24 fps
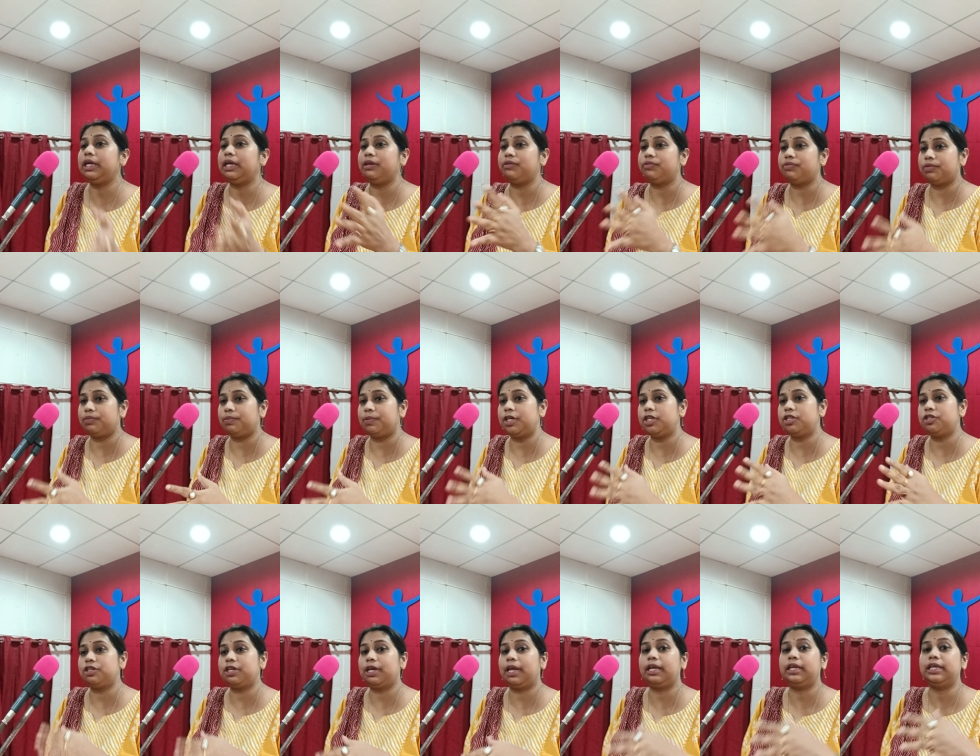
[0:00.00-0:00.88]

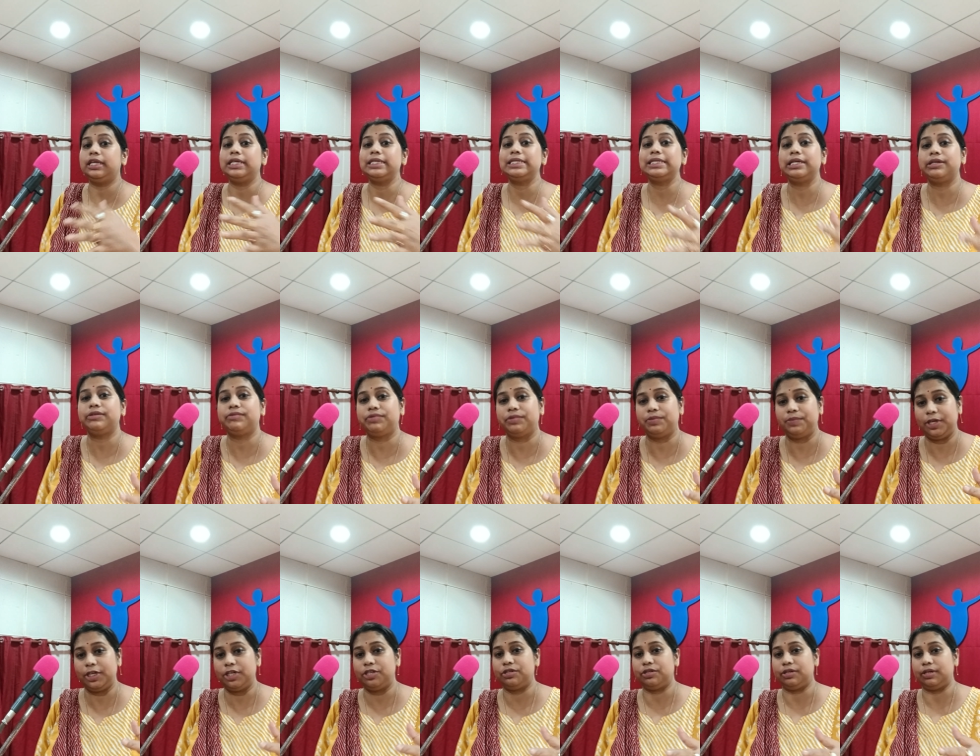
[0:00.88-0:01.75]
information and
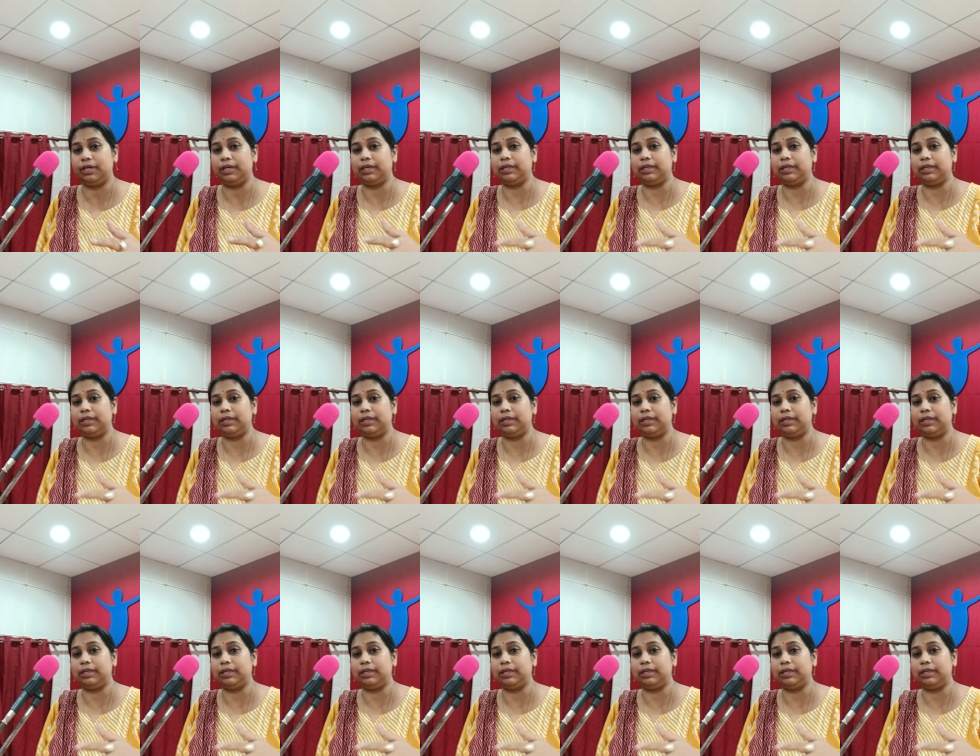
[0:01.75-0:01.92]
disinformation.